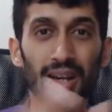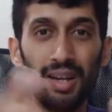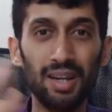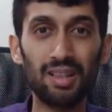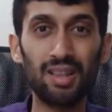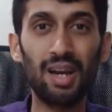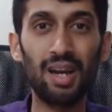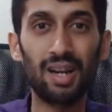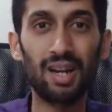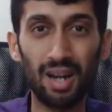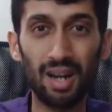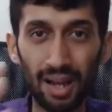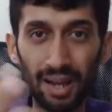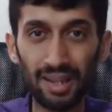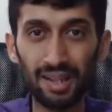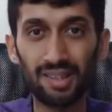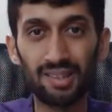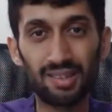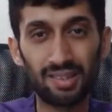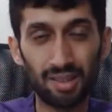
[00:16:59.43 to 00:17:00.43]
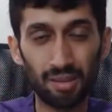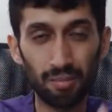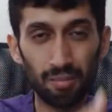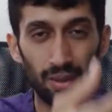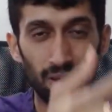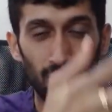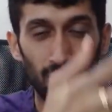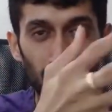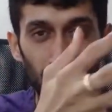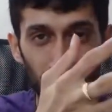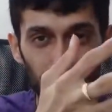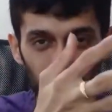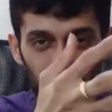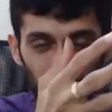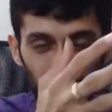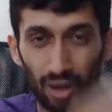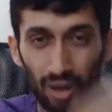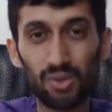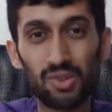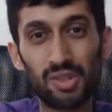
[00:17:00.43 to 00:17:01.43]
Hit that like symbol,
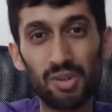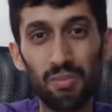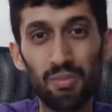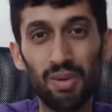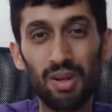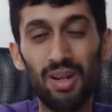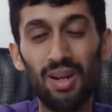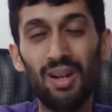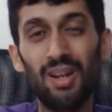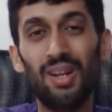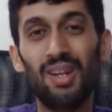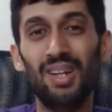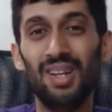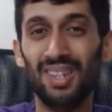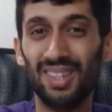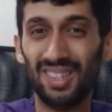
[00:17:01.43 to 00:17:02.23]
love symbol.